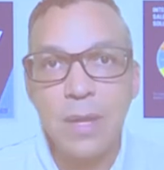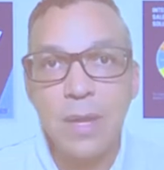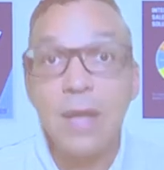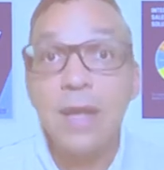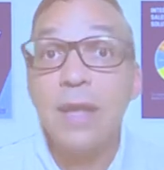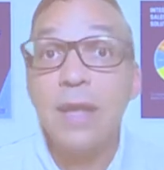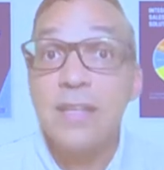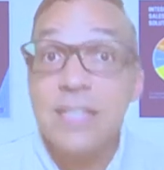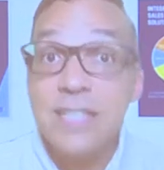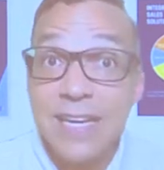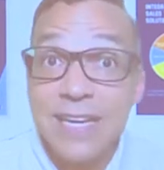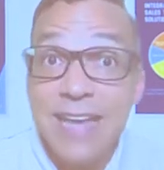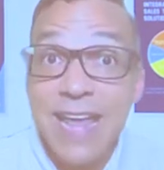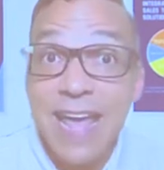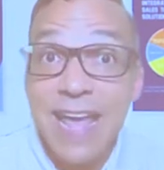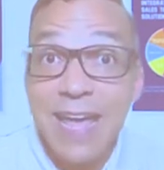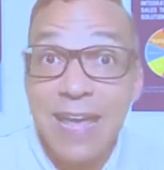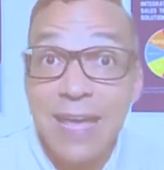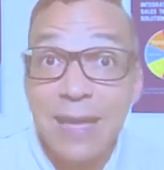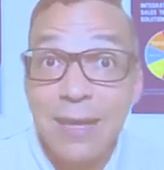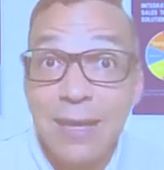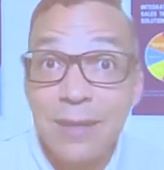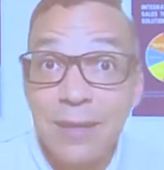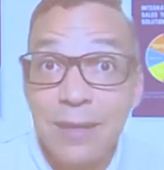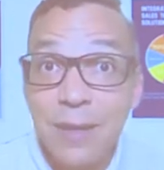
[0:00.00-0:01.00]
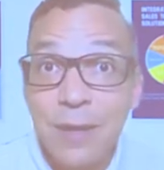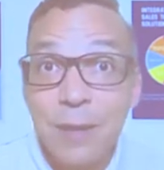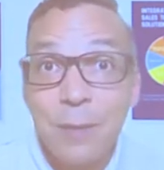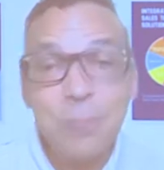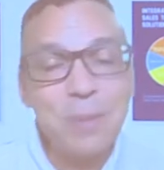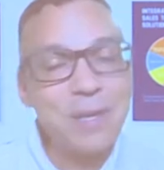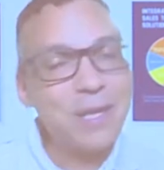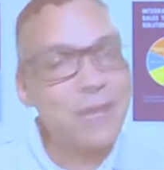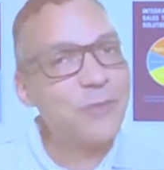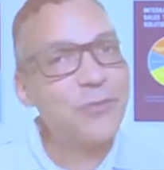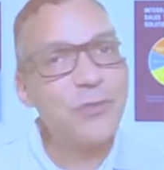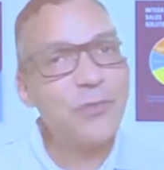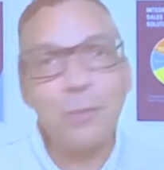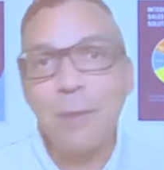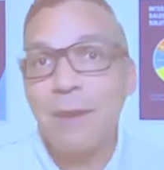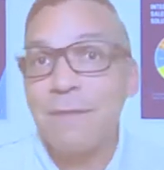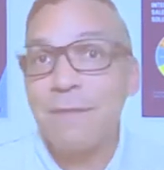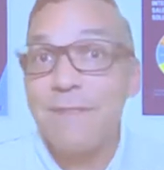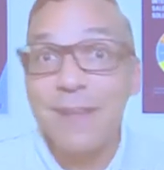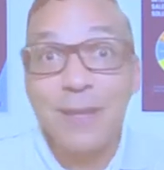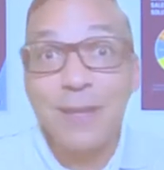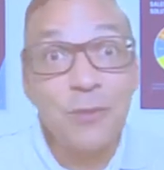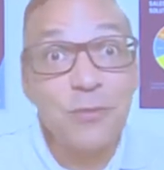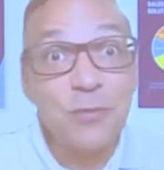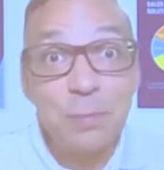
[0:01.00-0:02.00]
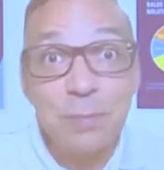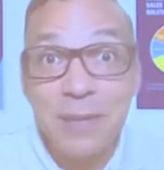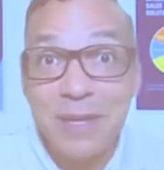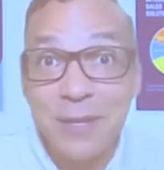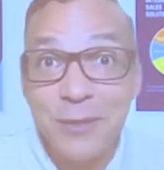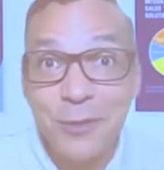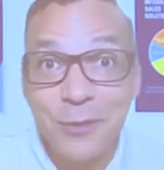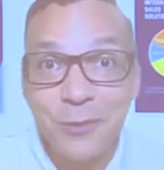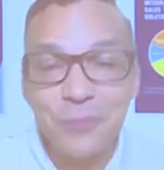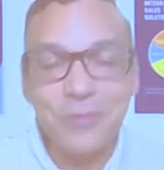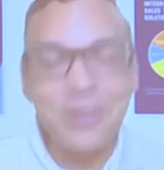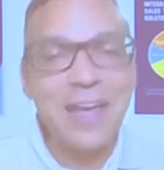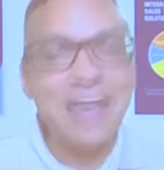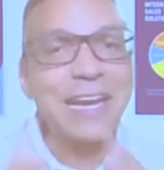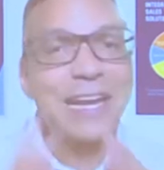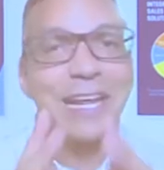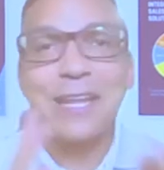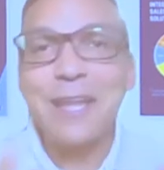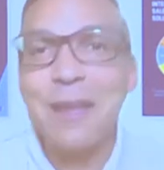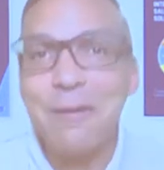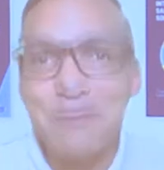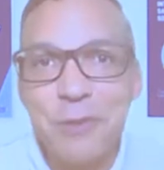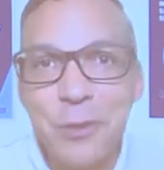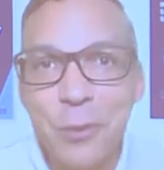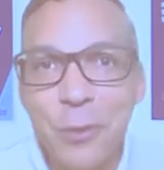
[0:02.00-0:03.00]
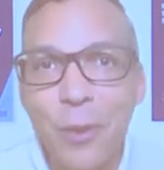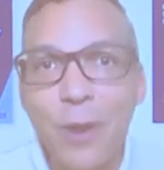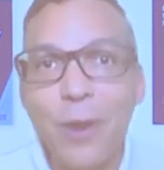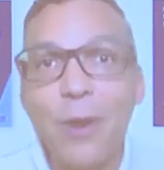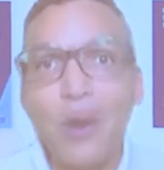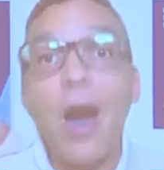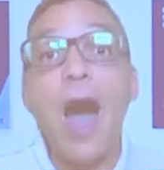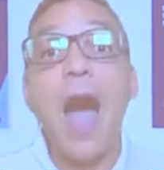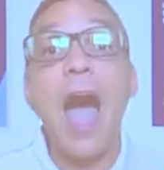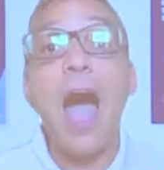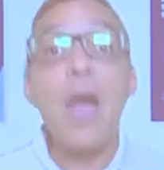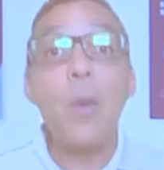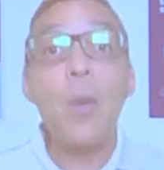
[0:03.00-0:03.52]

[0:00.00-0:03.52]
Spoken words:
Today, because you're my fellow speakers, and I love you all, I